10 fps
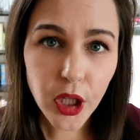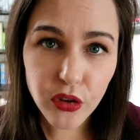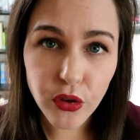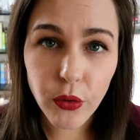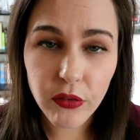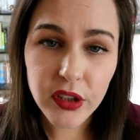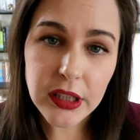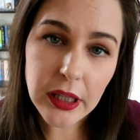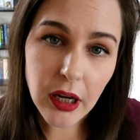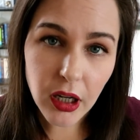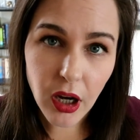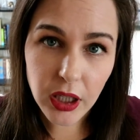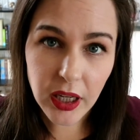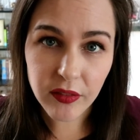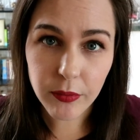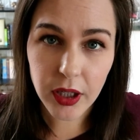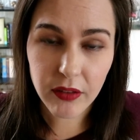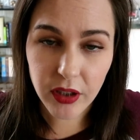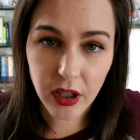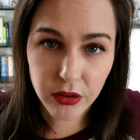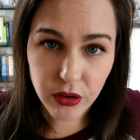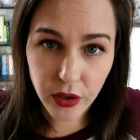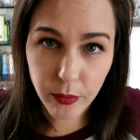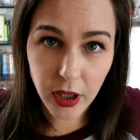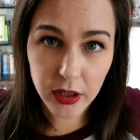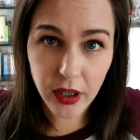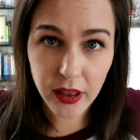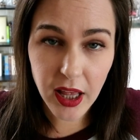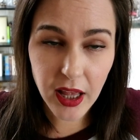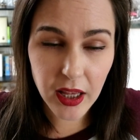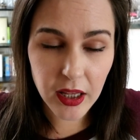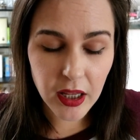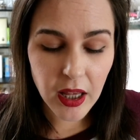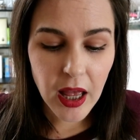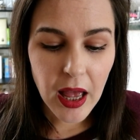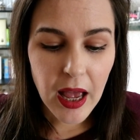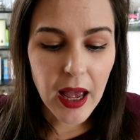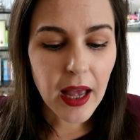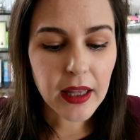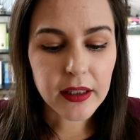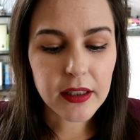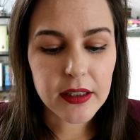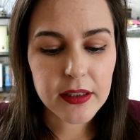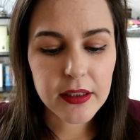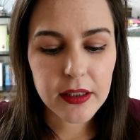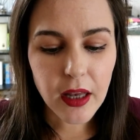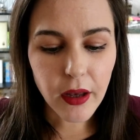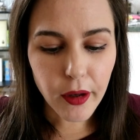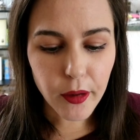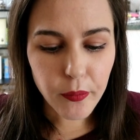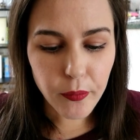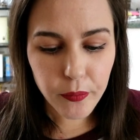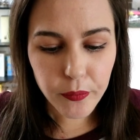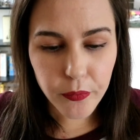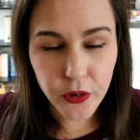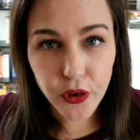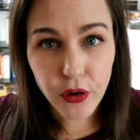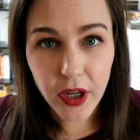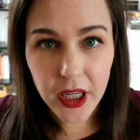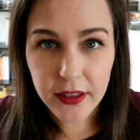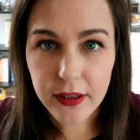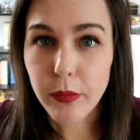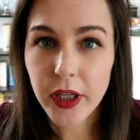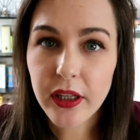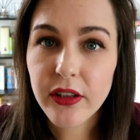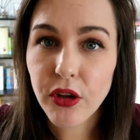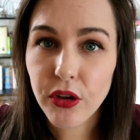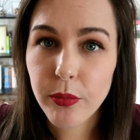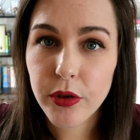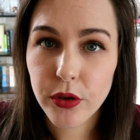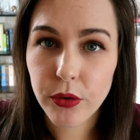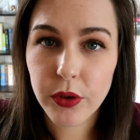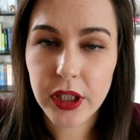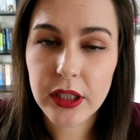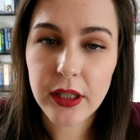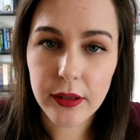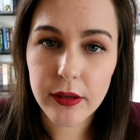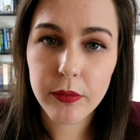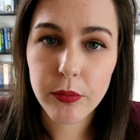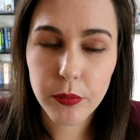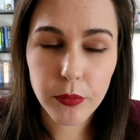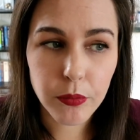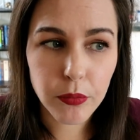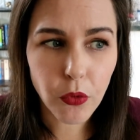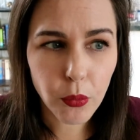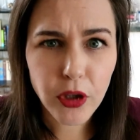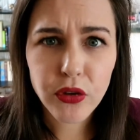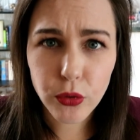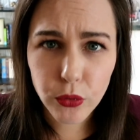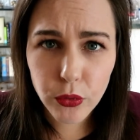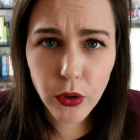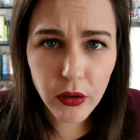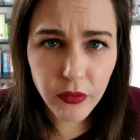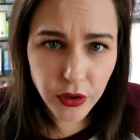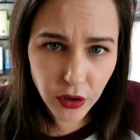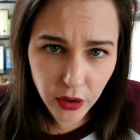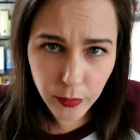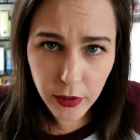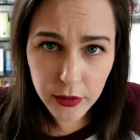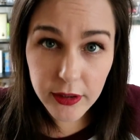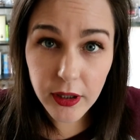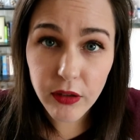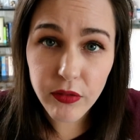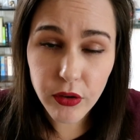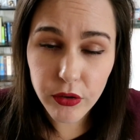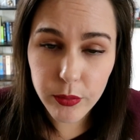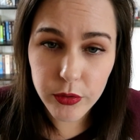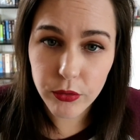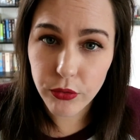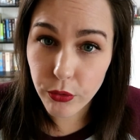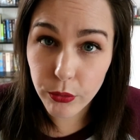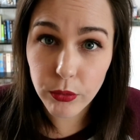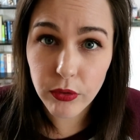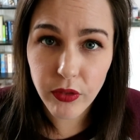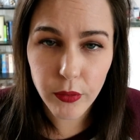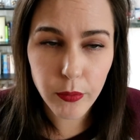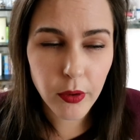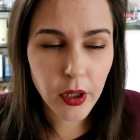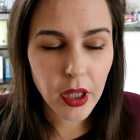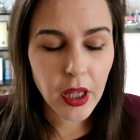So obviously I can't have my liver transplant done there. And Zurich is the biggest hospital, and it does almost all of the transplants. None of the hospitals do all of them.